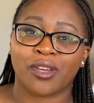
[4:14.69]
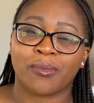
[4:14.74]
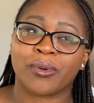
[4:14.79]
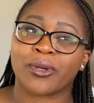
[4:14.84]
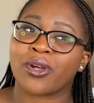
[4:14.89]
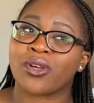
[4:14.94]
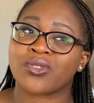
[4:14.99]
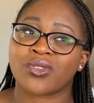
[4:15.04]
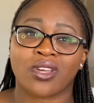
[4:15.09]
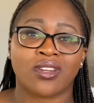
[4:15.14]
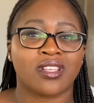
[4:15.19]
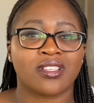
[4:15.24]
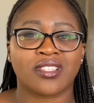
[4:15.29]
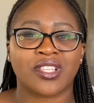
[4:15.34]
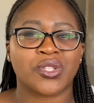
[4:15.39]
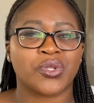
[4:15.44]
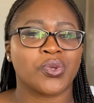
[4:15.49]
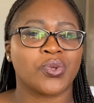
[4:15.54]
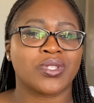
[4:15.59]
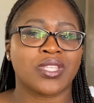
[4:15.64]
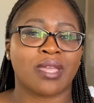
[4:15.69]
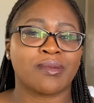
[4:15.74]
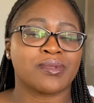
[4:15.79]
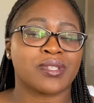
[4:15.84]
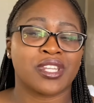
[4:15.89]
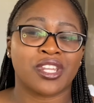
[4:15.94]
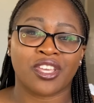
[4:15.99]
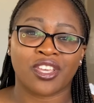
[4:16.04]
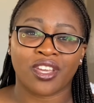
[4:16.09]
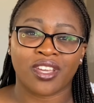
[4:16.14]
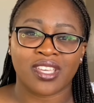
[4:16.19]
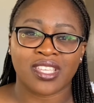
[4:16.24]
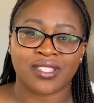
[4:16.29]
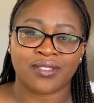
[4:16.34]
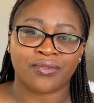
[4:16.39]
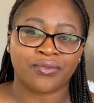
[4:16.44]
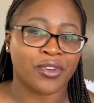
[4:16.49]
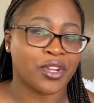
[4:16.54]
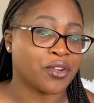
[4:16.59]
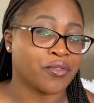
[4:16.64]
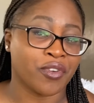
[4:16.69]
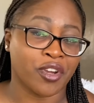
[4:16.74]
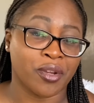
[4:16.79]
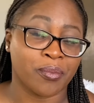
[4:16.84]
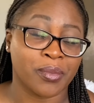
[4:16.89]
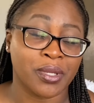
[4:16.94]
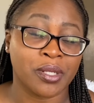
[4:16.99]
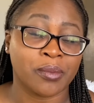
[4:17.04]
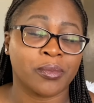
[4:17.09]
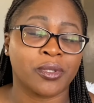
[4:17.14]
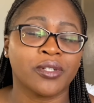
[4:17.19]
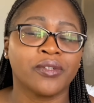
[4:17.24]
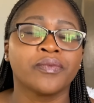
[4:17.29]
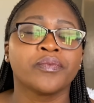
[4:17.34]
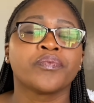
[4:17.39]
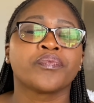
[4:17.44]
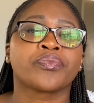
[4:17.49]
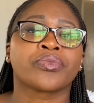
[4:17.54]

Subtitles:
because honestly 2 times in a year is very, very minimal.